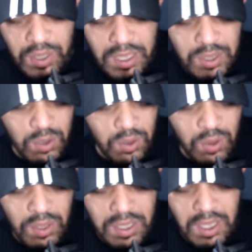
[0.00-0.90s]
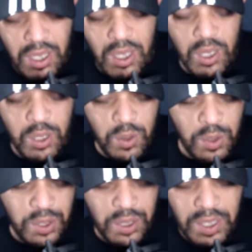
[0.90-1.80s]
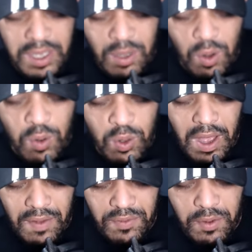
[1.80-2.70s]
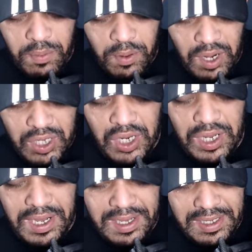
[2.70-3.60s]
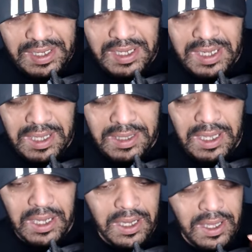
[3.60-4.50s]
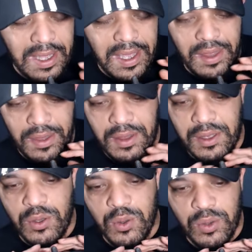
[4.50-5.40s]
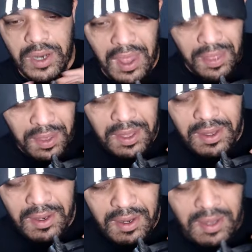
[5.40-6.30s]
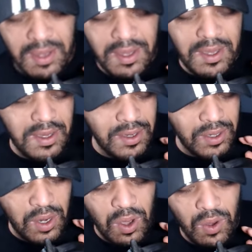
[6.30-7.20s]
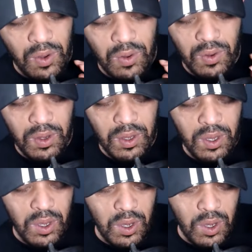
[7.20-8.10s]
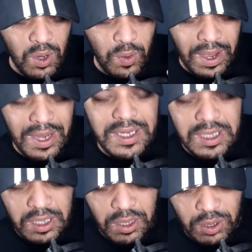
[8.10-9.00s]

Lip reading: this, you think who have depression and anxiety attack, they do nothing? No, we are see